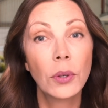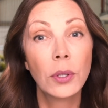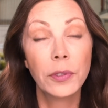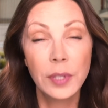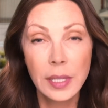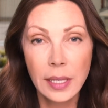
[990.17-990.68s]

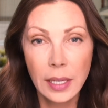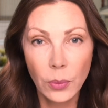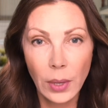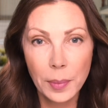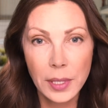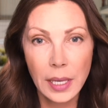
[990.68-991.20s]
or visiting
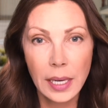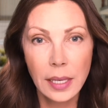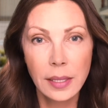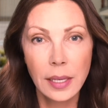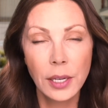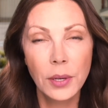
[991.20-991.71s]

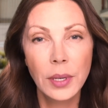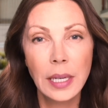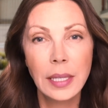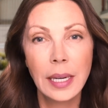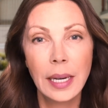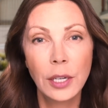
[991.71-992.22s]
websites that you
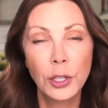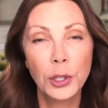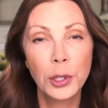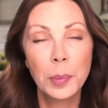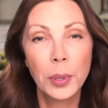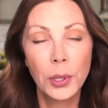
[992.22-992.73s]
need to enter
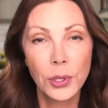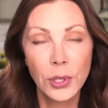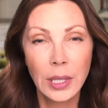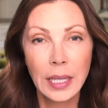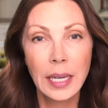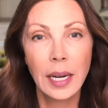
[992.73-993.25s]
your
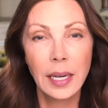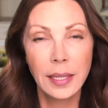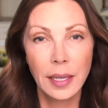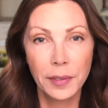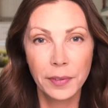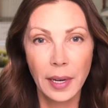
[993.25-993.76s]
personally
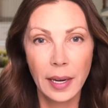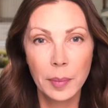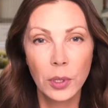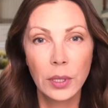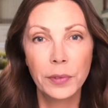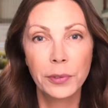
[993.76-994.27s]

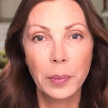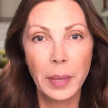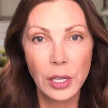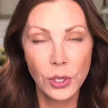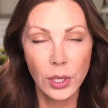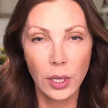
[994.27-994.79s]
identifiable
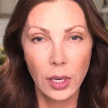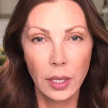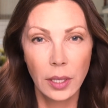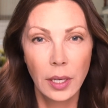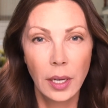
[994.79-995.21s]
information on.